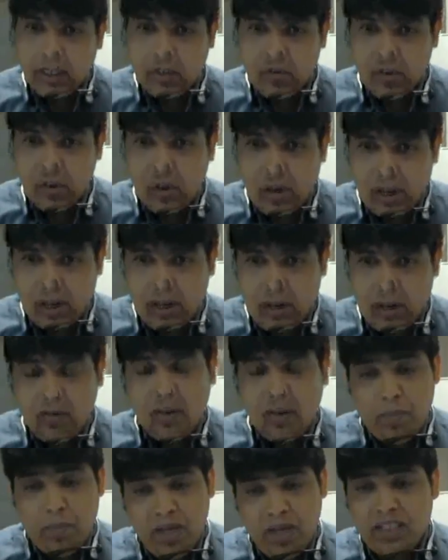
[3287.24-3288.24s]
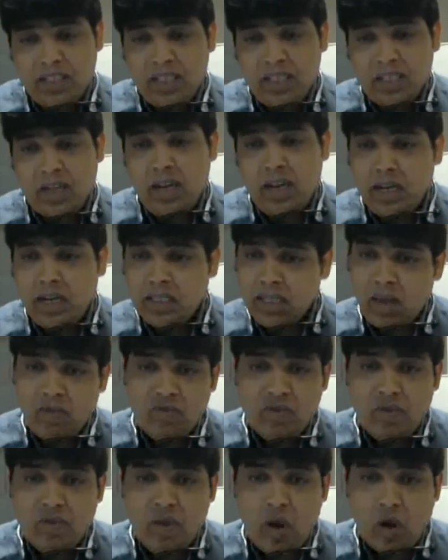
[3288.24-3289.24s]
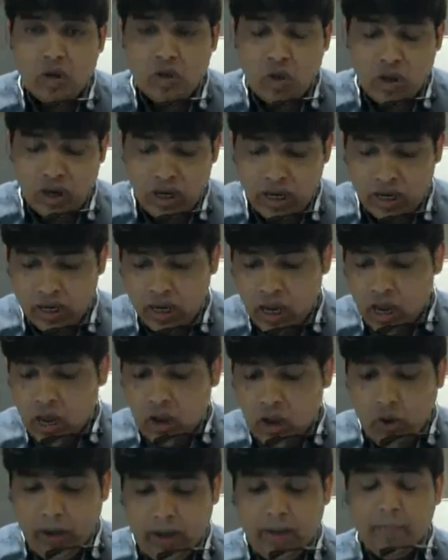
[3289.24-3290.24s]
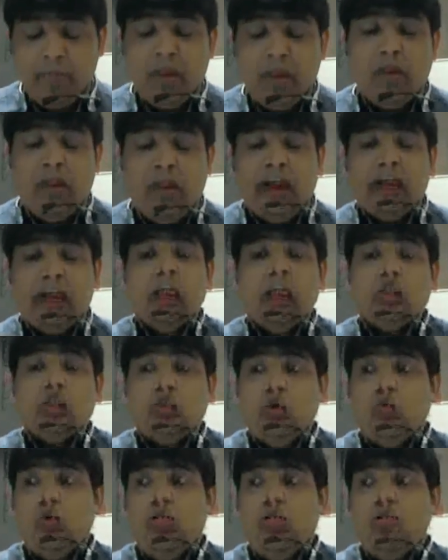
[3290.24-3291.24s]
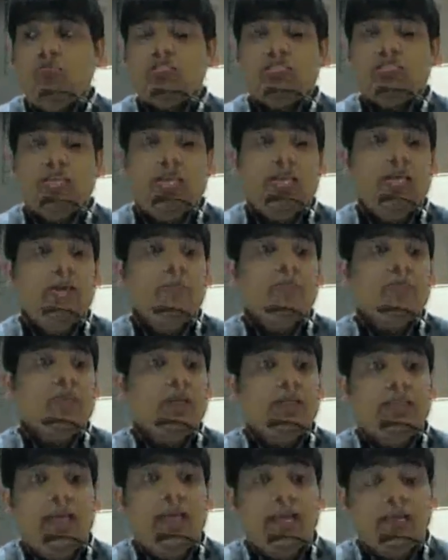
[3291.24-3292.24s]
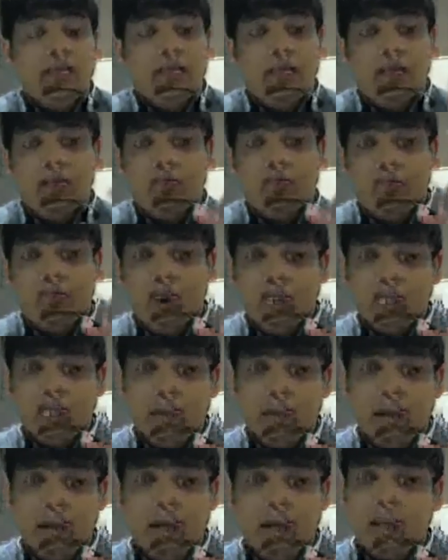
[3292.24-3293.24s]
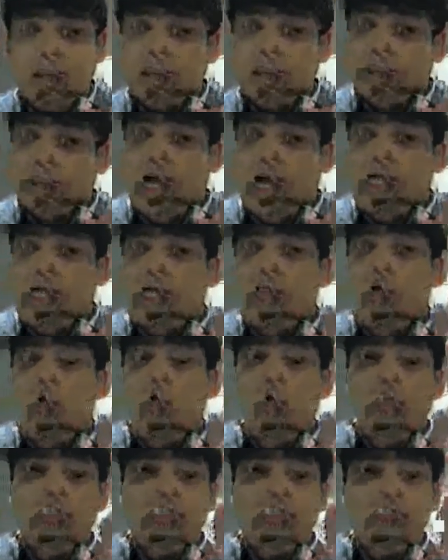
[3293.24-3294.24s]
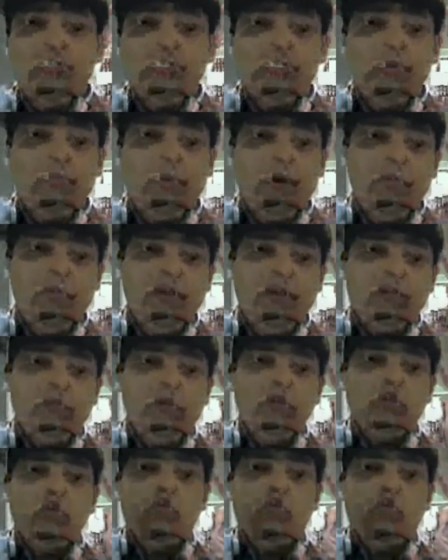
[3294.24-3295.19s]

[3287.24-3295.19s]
Yes, Vidula. If the base is clear, sums will be also clear. Okay, fine. So what I was saying, that first method is charge the whole service department